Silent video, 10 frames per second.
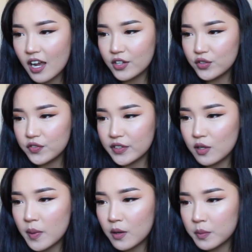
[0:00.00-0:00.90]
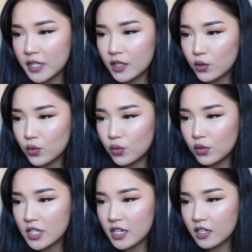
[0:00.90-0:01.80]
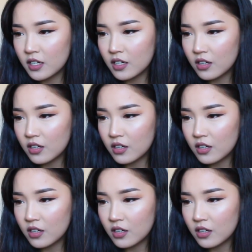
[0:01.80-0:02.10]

How do you feel about being called and